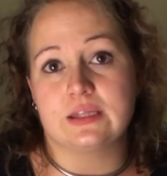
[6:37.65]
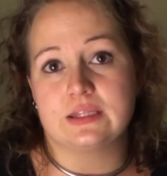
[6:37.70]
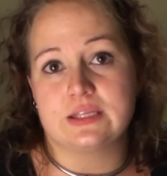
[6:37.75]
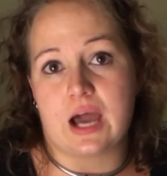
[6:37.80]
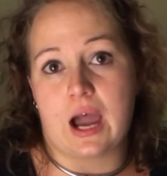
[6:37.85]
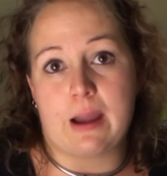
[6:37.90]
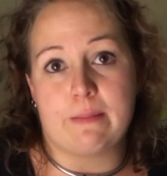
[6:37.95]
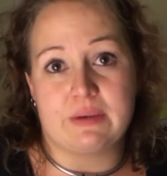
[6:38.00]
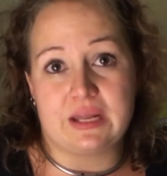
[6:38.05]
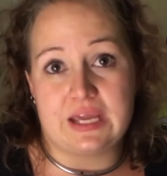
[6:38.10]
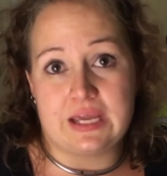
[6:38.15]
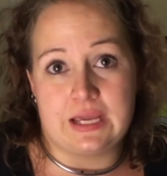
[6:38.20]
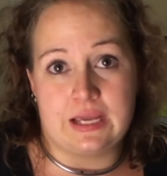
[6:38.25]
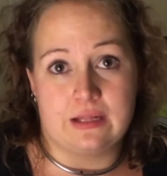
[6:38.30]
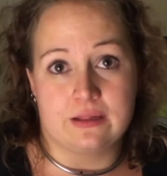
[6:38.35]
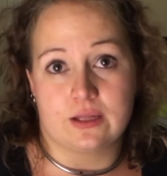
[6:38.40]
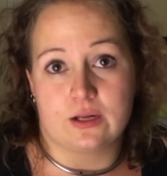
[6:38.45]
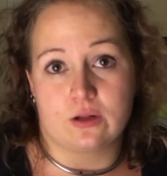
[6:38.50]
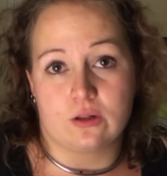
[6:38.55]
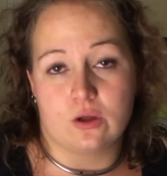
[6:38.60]
time to
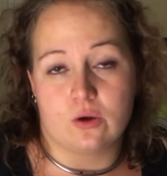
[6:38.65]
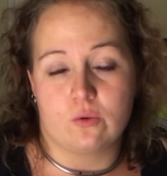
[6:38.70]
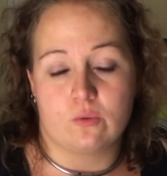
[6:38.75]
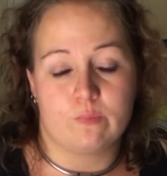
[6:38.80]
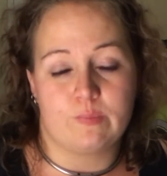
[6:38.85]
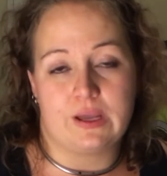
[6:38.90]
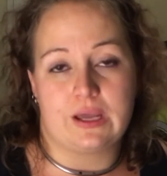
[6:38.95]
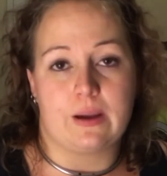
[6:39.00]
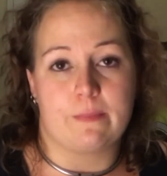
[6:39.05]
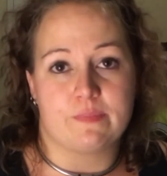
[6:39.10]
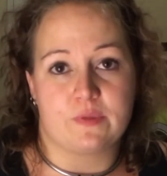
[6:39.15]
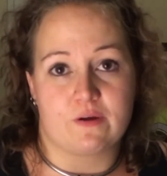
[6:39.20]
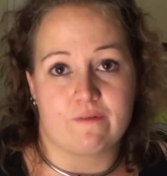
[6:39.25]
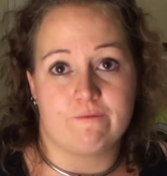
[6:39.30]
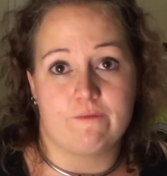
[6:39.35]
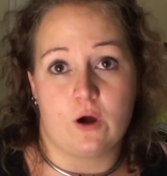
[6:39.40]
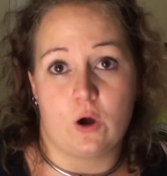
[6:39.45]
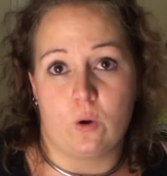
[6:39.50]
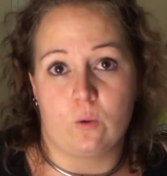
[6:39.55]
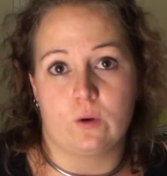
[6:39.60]
eat let alone pick up their
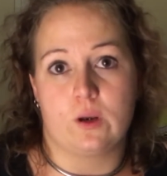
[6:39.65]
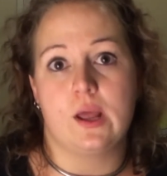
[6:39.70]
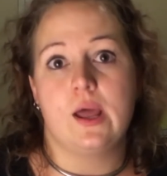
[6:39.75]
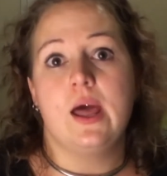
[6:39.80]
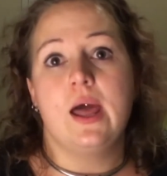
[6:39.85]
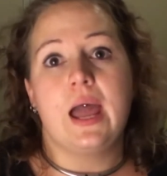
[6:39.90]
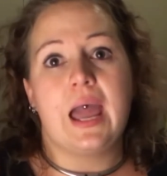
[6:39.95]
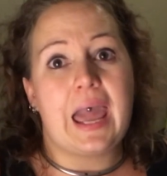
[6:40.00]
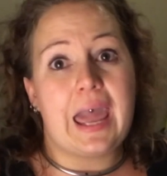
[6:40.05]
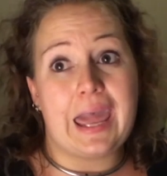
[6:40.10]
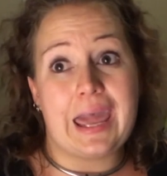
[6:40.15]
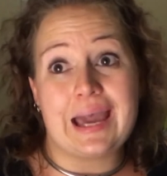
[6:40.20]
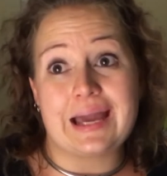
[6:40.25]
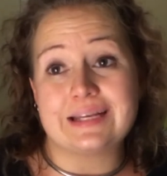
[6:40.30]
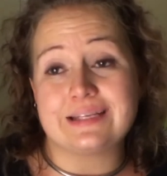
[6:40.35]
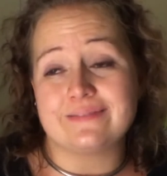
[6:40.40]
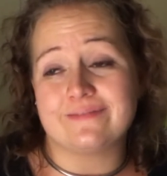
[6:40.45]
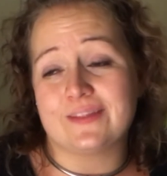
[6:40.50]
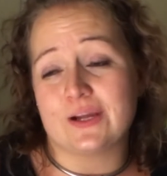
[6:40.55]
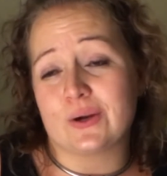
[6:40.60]
phone
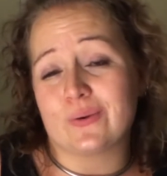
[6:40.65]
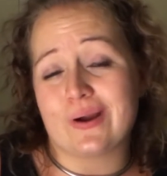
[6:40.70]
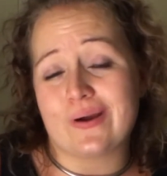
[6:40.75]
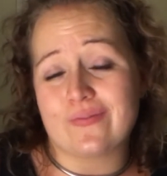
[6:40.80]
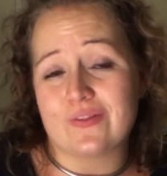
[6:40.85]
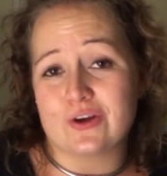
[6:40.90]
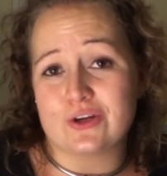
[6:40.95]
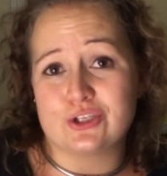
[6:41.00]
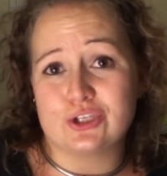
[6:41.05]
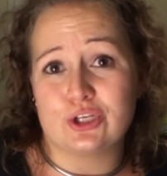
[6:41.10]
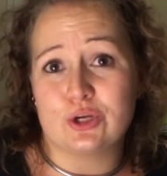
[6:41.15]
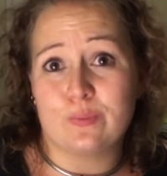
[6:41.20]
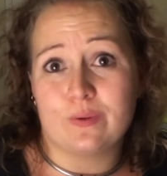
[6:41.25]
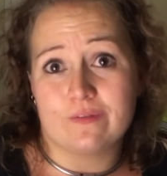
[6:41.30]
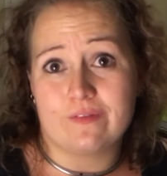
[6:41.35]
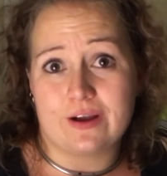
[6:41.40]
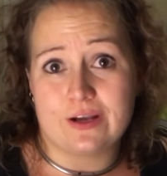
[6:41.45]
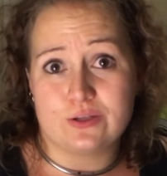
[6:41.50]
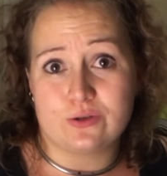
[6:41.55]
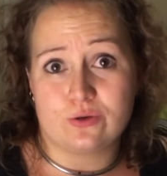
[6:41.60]
and if they're around their
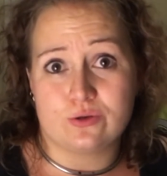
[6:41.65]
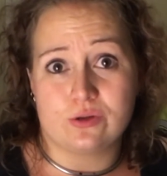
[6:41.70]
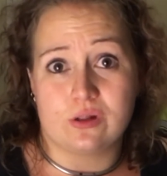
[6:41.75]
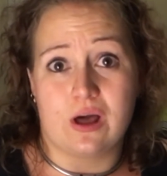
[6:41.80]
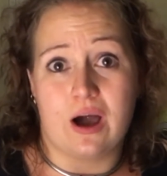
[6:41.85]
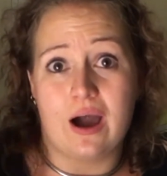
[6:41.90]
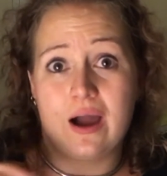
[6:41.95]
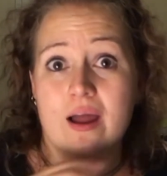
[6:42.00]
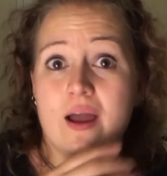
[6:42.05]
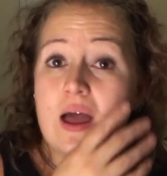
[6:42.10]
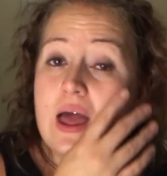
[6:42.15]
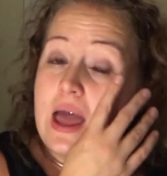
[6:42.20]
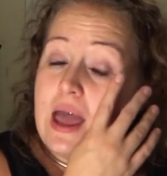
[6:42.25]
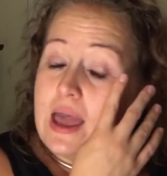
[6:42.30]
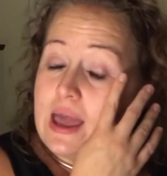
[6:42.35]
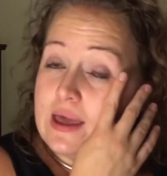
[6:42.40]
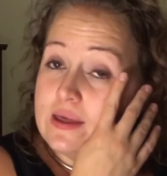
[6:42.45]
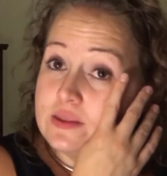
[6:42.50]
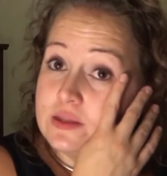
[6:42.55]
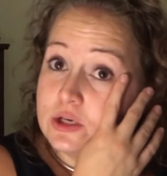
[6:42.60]
supervisors a lot
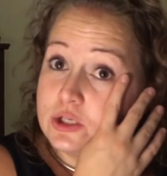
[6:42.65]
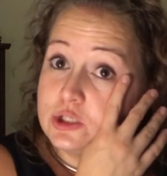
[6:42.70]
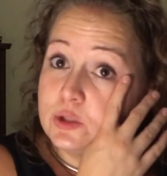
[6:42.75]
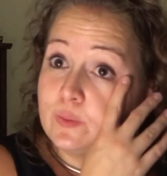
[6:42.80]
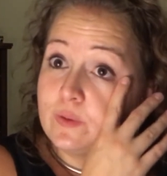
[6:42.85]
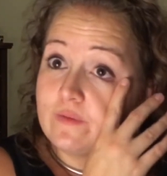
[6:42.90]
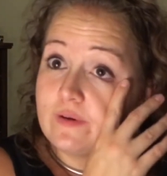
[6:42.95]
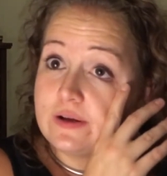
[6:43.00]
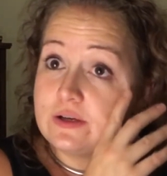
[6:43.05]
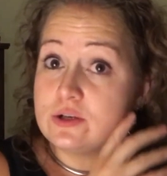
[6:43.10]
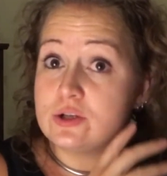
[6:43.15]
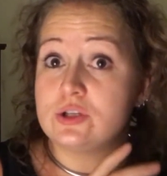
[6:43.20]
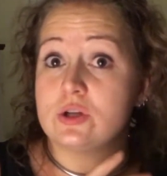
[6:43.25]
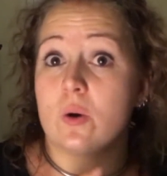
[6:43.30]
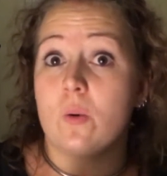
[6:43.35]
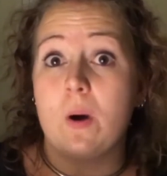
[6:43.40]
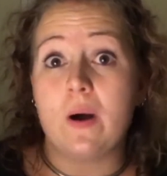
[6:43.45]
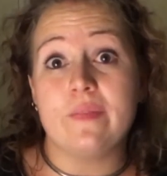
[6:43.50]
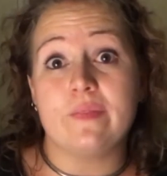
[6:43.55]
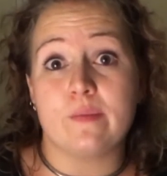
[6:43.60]
and their supervisors
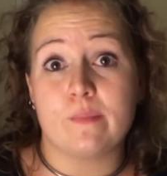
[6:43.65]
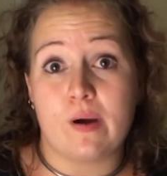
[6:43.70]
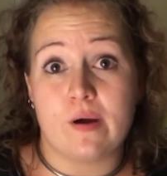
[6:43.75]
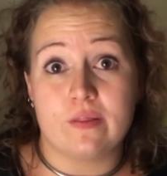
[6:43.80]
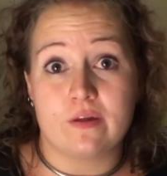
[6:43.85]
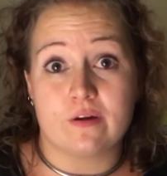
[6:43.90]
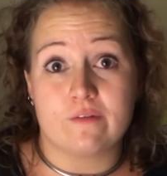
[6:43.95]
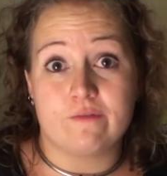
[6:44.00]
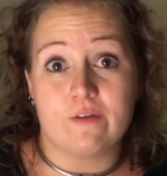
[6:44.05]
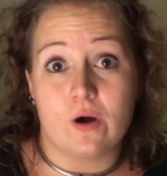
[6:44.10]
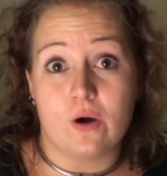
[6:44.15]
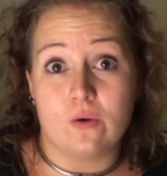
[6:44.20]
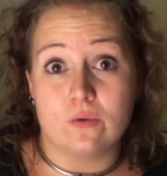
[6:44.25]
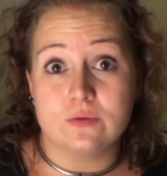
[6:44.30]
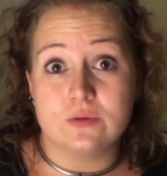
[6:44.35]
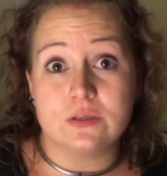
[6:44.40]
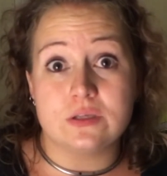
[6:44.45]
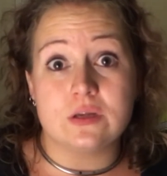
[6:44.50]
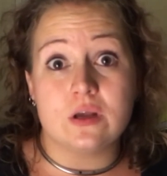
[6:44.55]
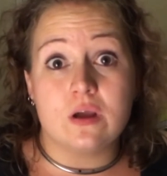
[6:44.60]
don't want them on their
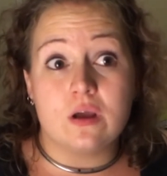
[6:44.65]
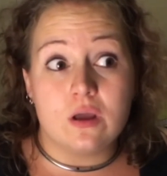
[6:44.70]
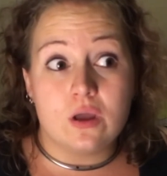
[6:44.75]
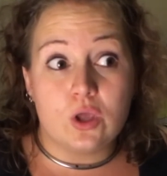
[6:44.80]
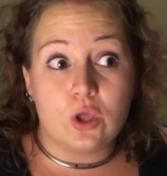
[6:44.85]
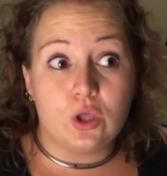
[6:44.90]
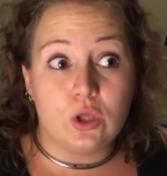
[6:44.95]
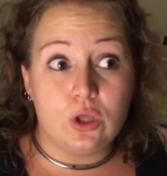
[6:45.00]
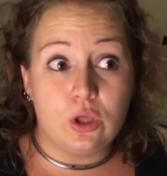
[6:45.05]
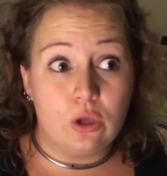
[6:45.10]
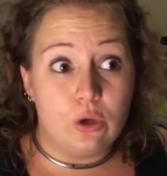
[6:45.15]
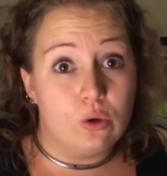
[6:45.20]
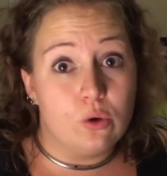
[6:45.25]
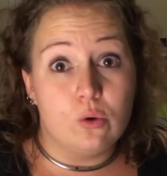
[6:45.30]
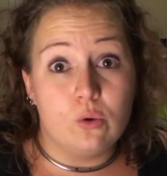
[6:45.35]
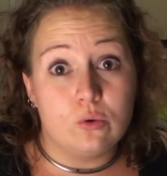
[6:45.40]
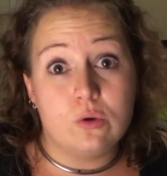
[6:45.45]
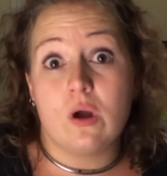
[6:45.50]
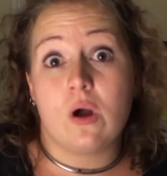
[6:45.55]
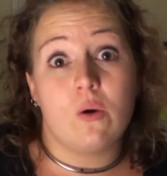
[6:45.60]
phones
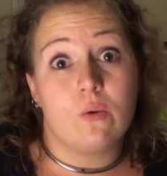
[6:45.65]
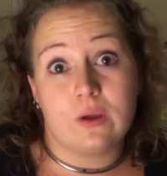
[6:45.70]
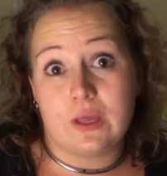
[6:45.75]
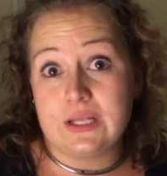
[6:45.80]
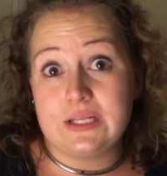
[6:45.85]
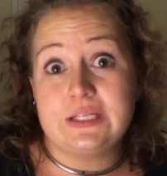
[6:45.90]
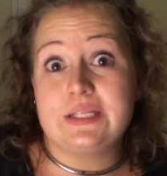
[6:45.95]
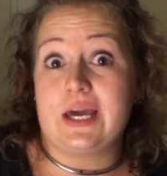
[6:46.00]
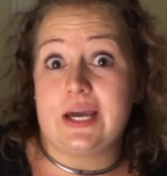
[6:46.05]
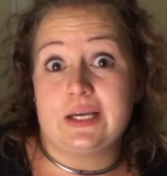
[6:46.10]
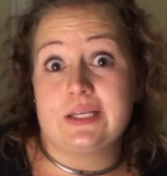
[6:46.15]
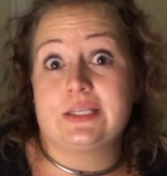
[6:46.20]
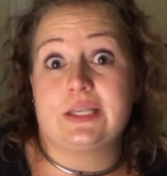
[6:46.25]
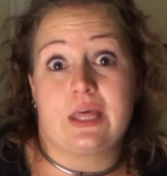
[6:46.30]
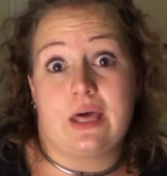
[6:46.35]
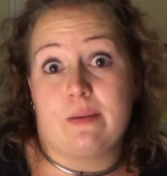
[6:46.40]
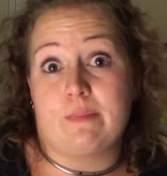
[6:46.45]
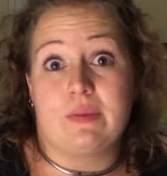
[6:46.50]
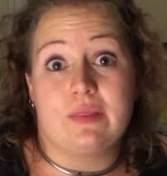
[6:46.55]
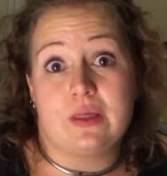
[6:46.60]
you don't get to text
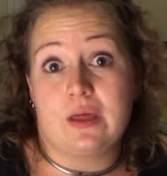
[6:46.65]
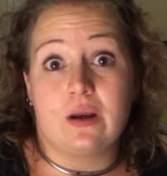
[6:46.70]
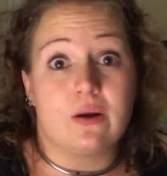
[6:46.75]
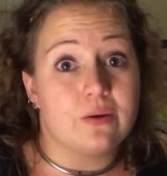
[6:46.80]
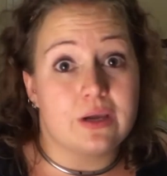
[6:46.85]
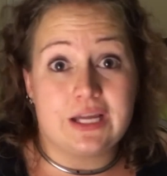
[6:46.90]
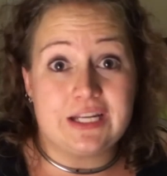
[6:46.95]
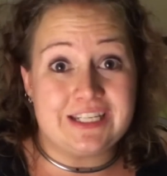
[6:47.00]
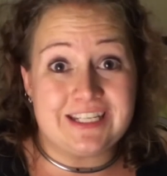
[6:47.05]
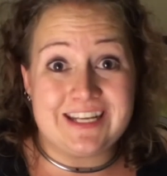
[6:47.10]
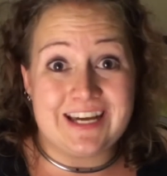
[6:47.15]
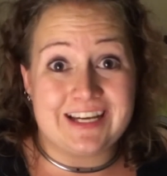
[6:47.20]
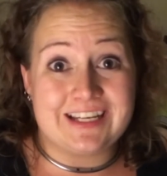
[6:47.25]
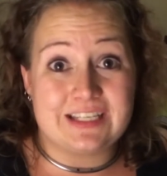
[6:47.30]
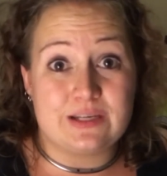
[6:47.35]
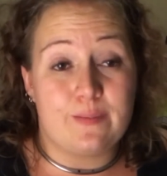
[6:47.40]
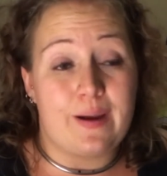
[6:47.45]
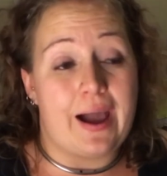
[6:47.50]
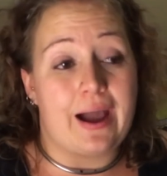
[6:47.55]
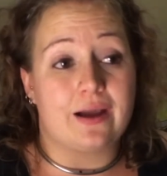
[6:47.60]
them and they don't get to
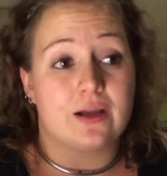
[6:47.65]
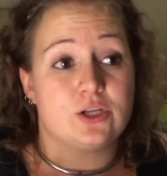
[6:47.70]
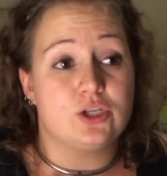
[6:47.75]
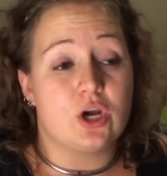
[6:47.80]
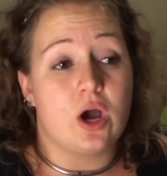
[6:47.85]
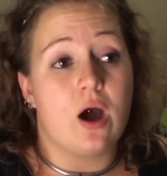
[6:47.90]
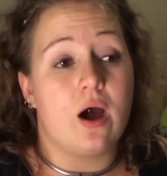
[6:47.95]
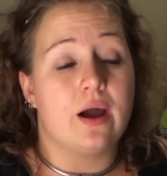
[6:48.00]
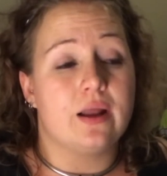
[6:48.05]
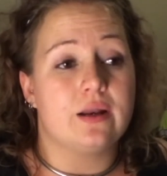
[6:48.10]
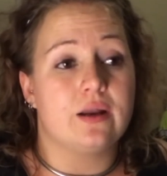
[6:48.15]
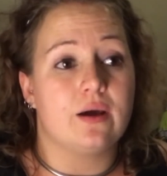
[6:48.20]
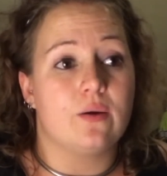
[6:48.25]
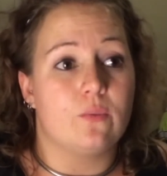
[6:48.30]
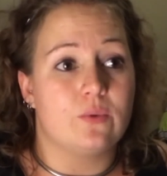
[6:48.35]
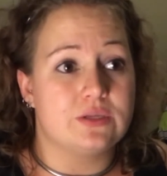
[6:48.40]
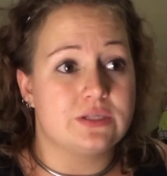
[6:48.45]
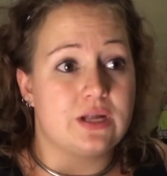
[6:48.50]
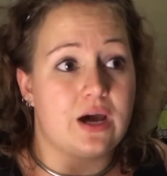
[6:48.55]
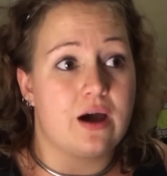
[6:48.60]
text back jon
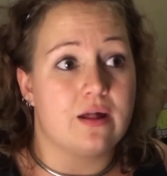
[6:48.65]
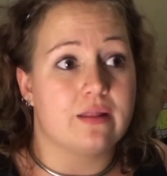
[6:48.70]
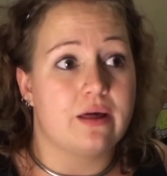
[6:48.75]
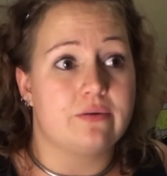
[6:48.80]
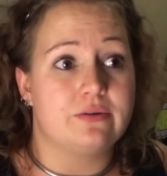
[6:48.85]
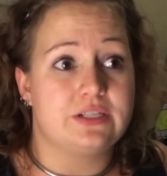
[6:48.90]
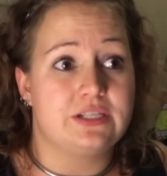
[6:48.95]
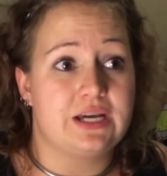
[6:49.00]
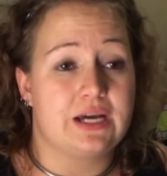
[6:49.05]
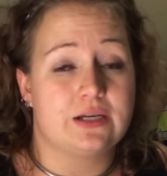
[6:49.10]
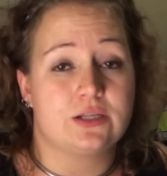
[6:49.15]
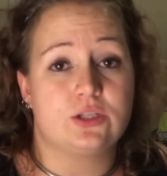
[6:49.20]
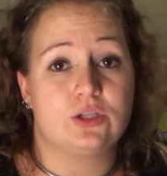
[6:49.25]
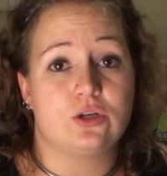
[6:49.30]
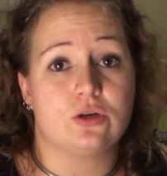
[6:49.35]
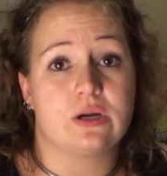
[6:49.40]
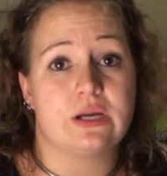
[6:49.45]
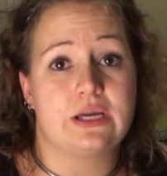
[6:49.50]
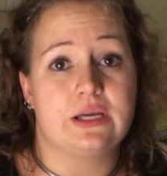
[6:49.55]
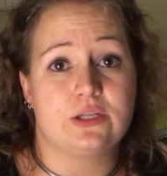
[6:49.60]
was not allowed to
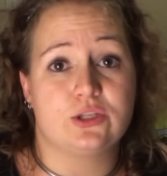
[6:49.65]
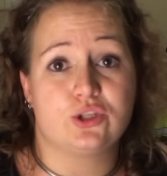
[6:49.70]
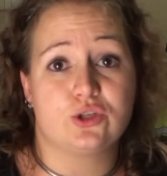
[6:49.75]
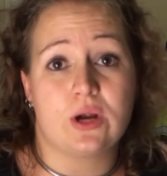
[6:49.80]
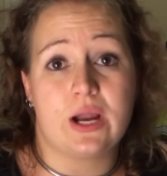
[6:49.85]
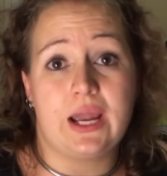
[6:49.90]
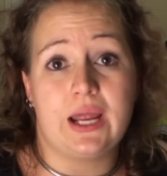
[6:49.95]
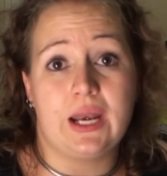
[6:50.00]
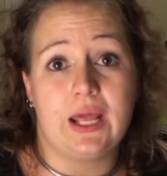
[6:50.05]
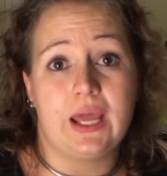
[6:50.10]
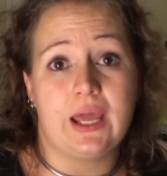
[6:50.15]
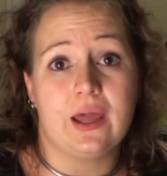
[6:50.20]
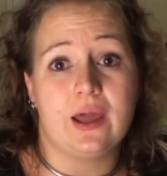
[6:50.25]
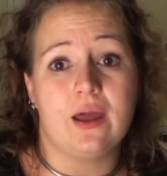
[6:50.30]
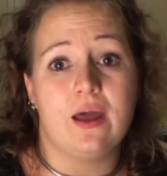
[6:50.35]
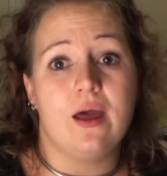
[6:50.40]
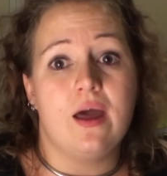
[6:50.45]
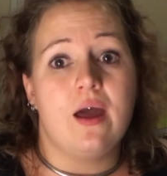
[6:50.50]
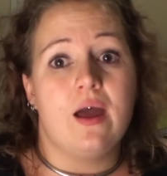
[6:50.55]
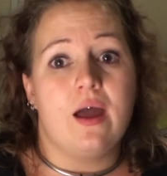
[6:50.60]
text during his training